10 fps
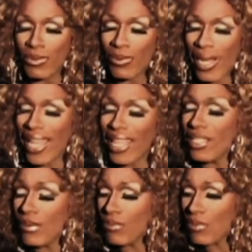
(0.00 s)

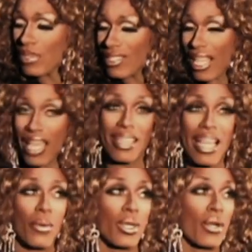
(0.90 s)
Well, it's not
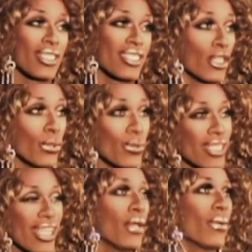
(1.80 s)
like we're going to
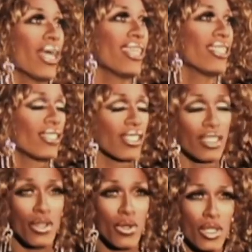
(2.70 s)
lose anyway.
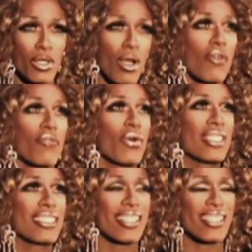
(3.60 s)
With our
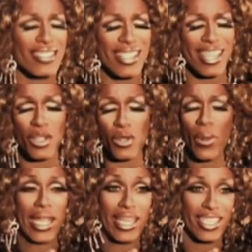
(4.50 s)
voices and a
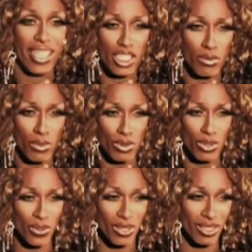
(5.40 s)
great gospel
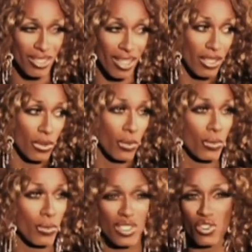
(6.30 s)
tune,
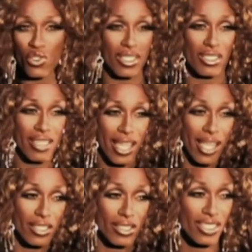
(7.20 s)
we just
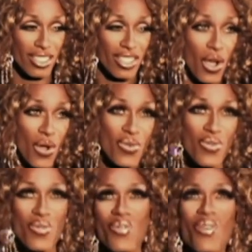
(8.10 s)
can't
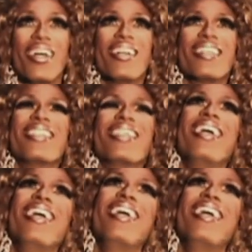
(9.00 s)
go wrong.